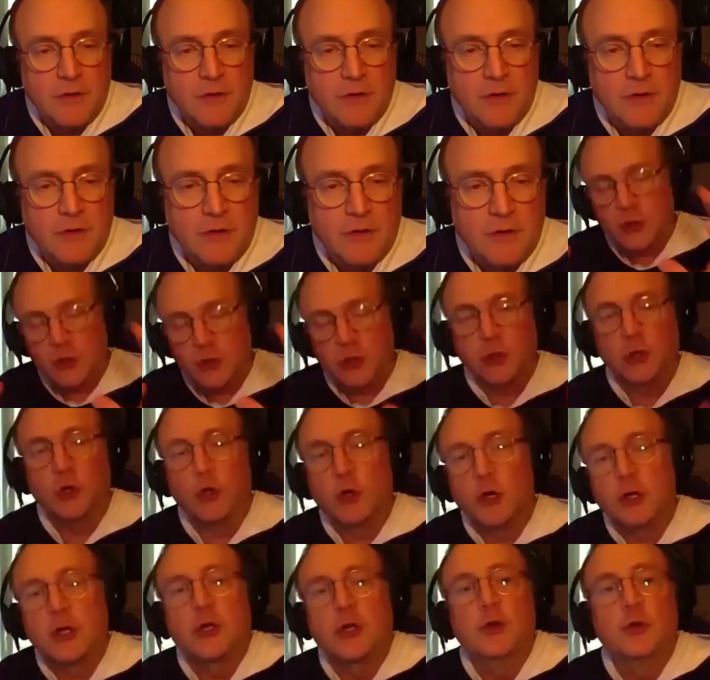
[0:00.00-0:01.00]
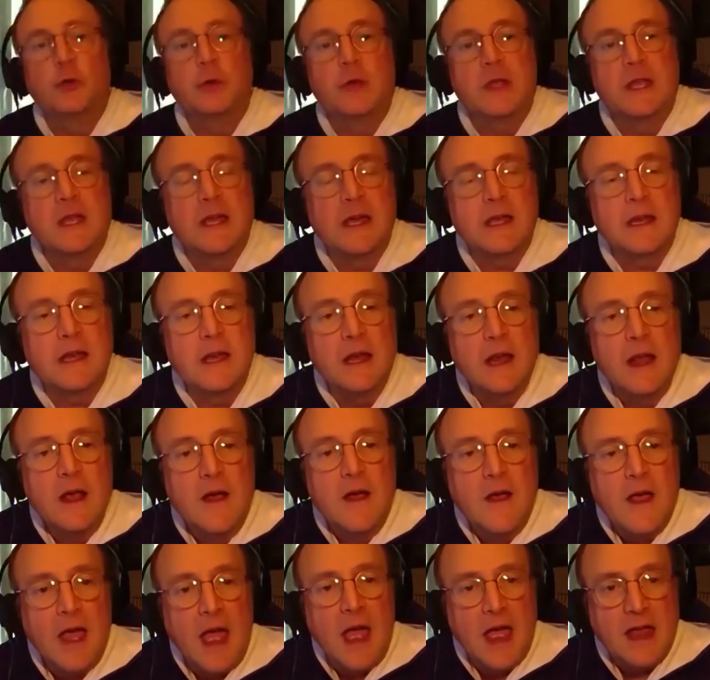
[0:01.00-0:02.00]
That's the first look you get,
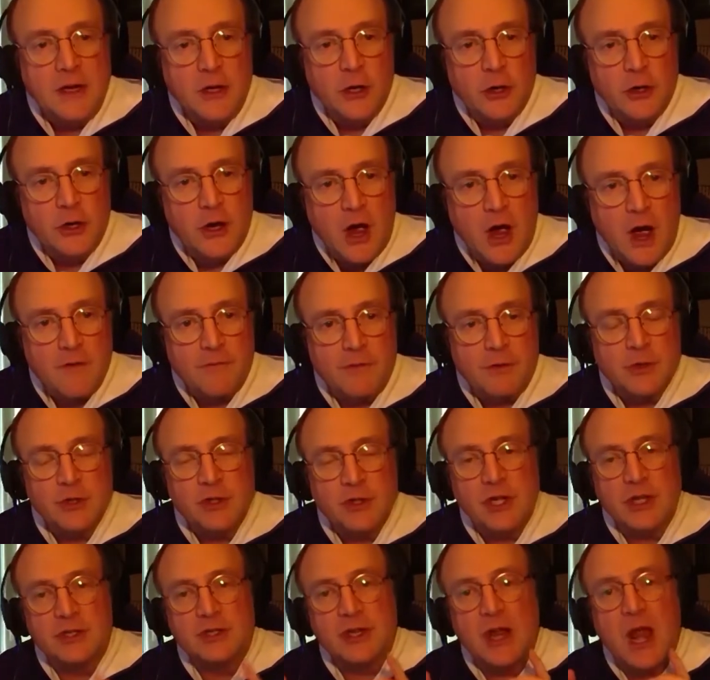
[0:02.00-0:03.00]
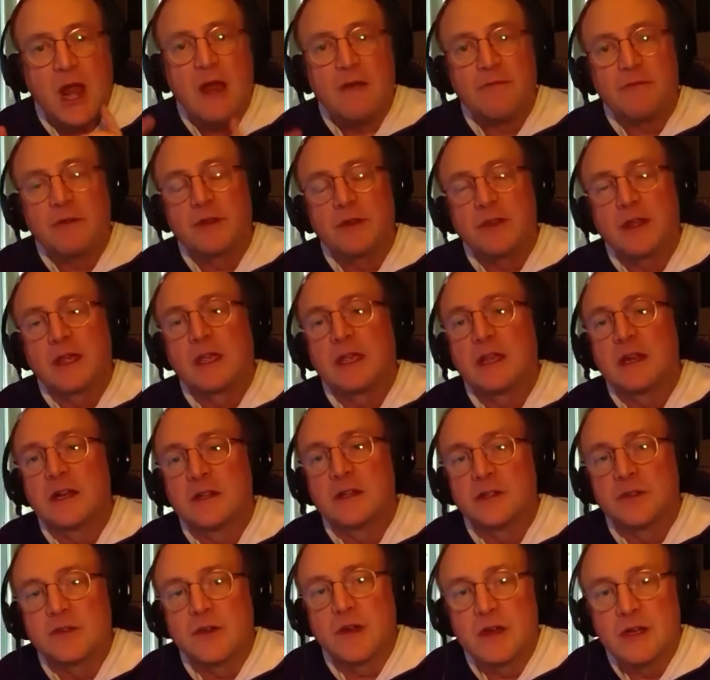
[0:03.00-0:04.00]
and your cover says everything. It
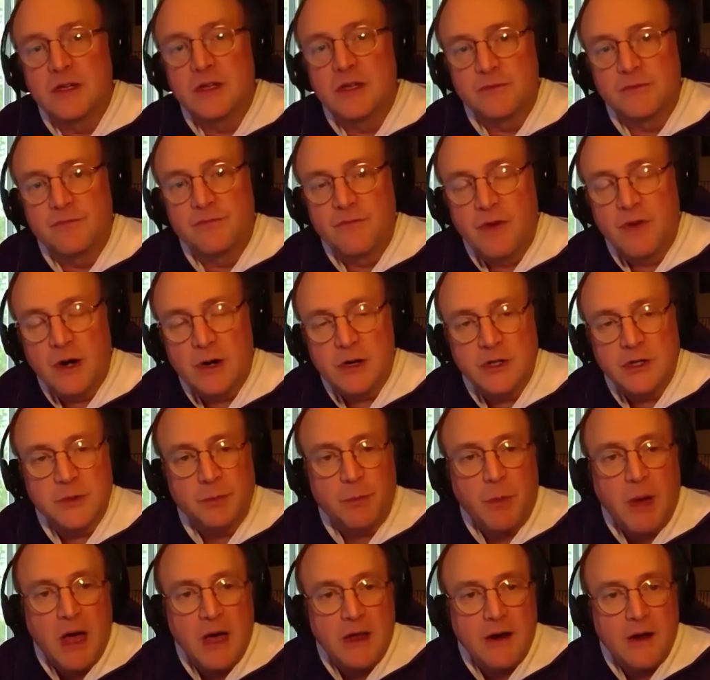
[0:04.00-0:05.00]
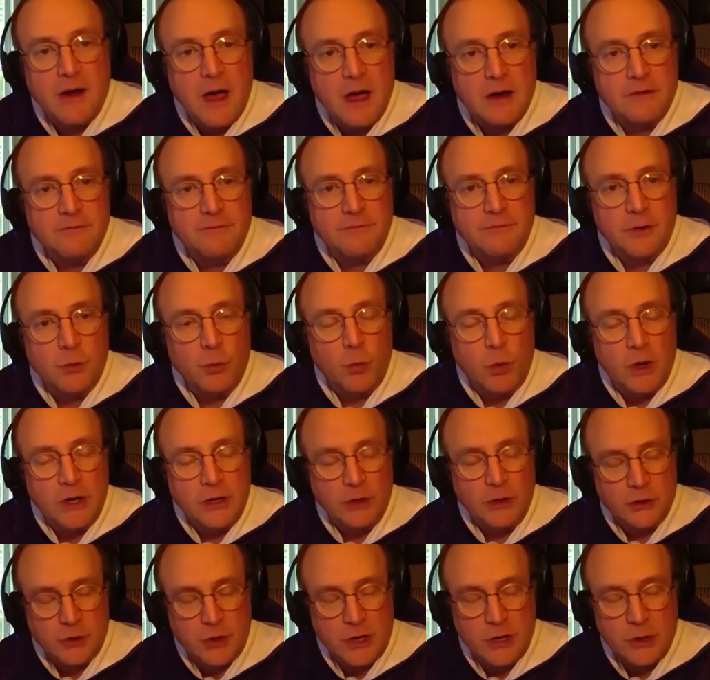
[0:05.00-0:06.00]
is very spot on for what
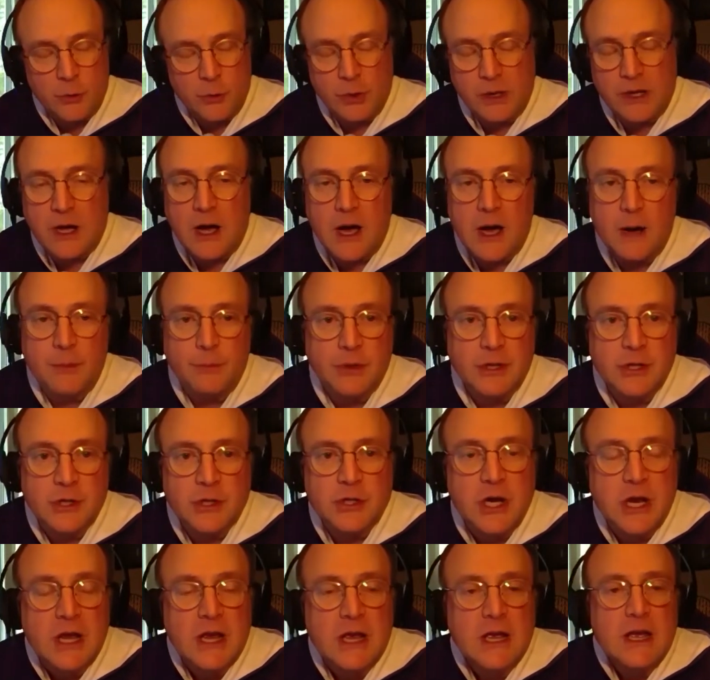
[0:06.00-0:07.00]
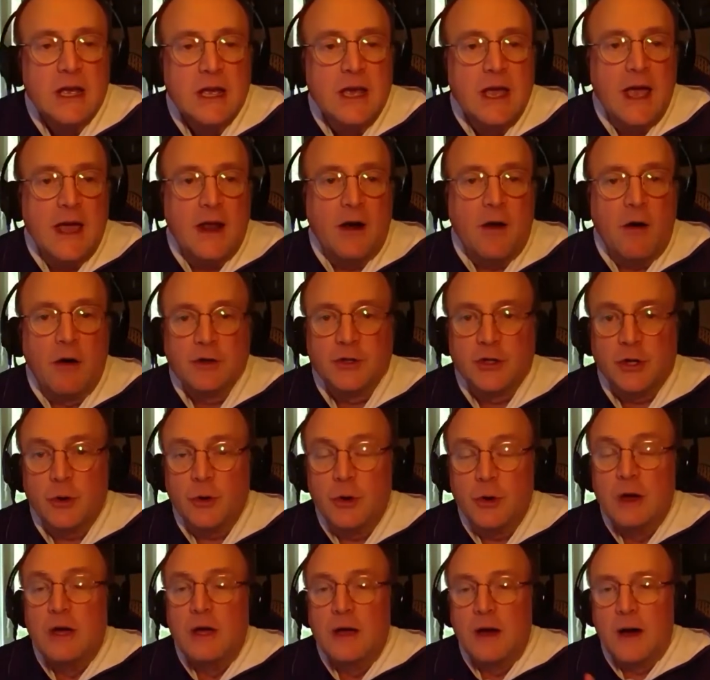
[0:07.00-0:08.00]
you're trying to accomplish, and also
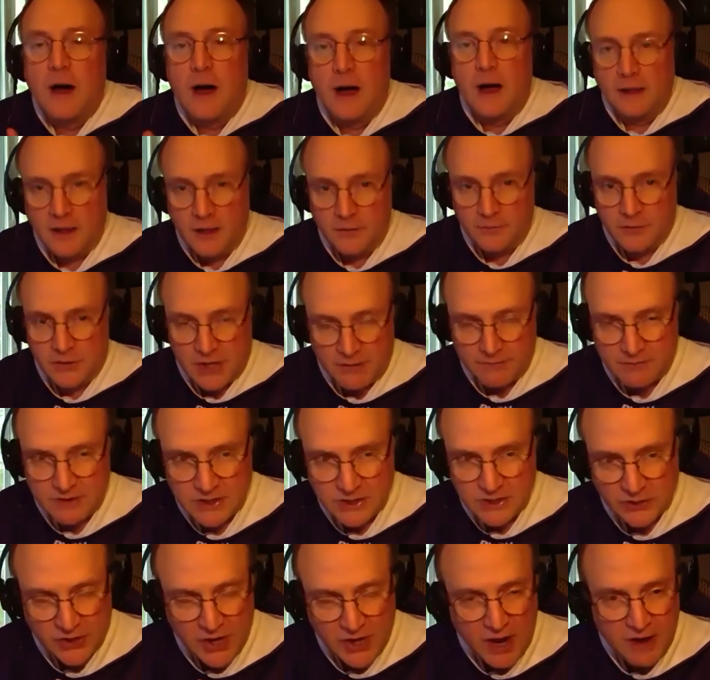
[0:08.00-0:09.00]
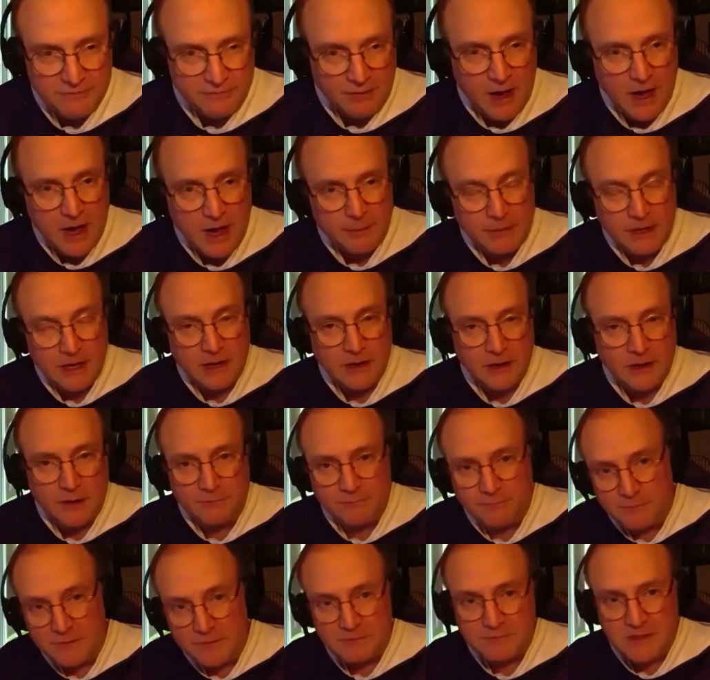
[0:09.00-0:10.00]
I love 70s sci-fi. I mean, I love
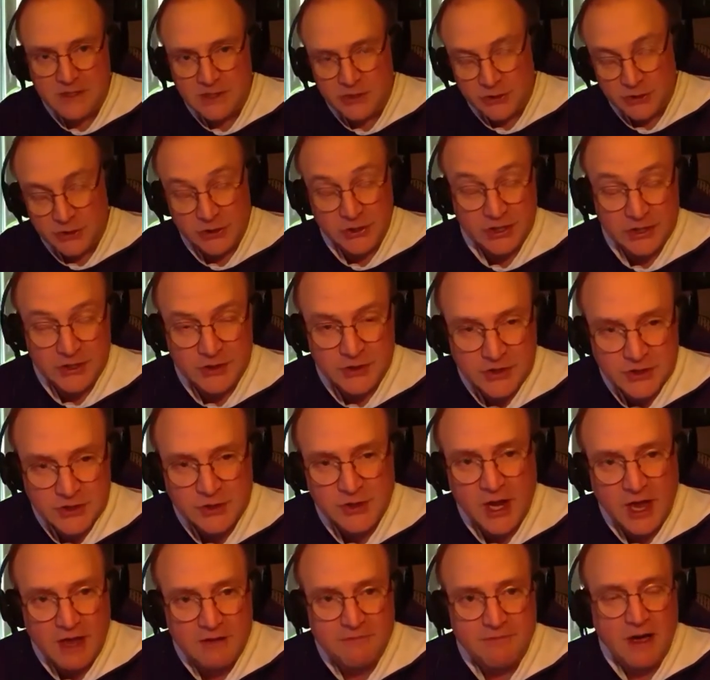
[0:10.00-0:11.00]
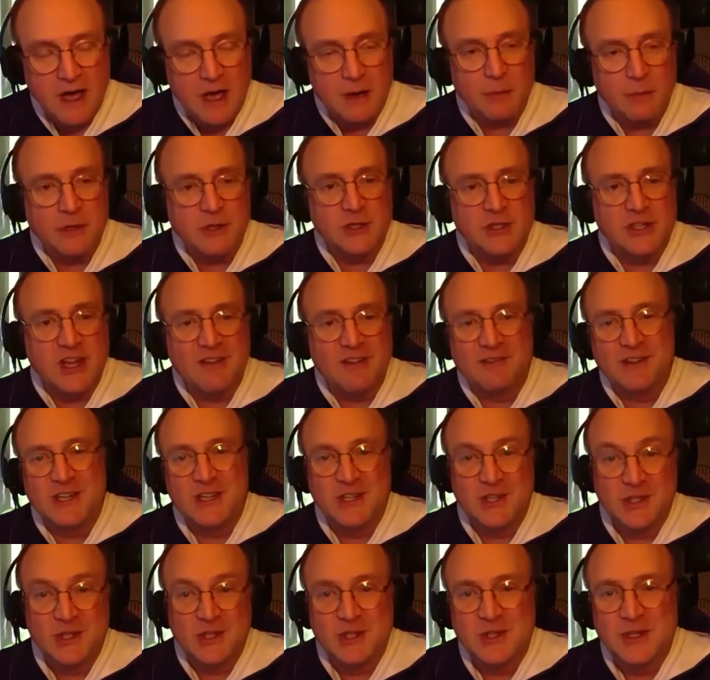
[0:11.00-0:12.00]
50s and 60s sci-fi, but
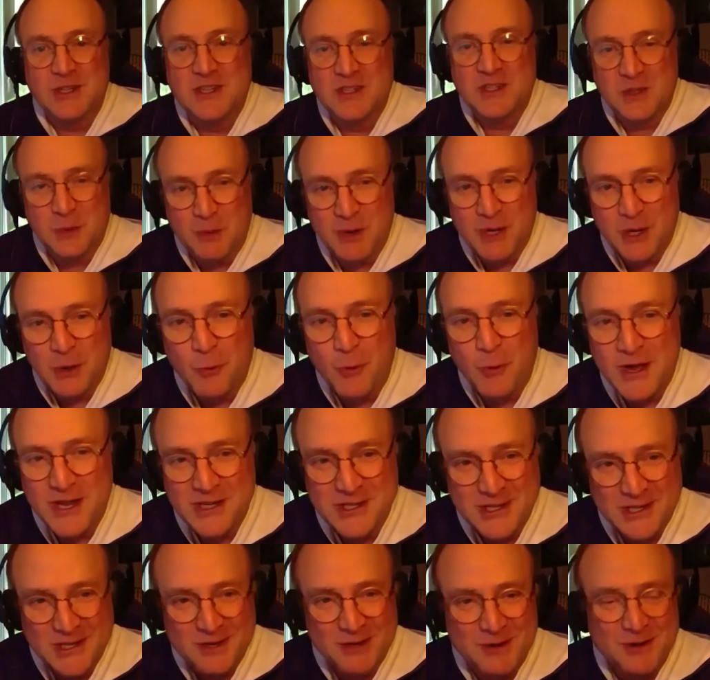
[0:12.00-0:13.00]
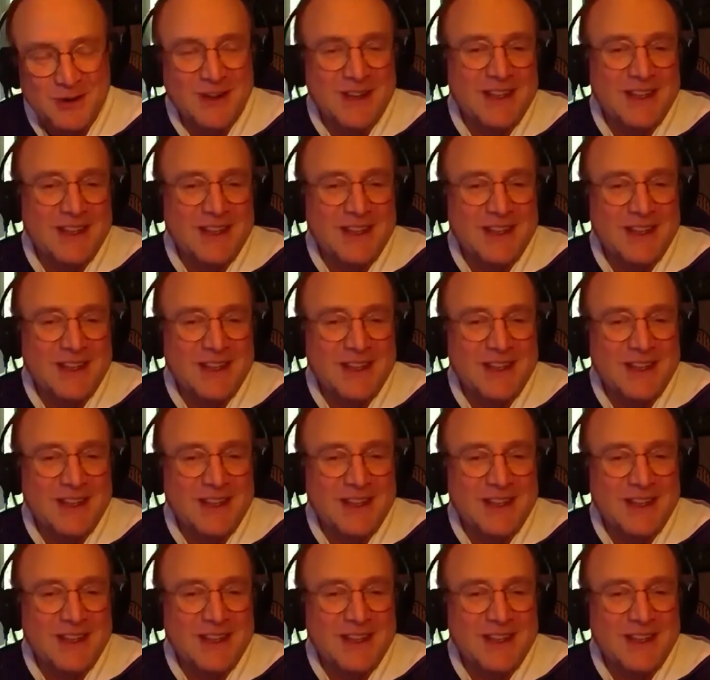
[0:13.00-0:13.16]
70s is a big win too.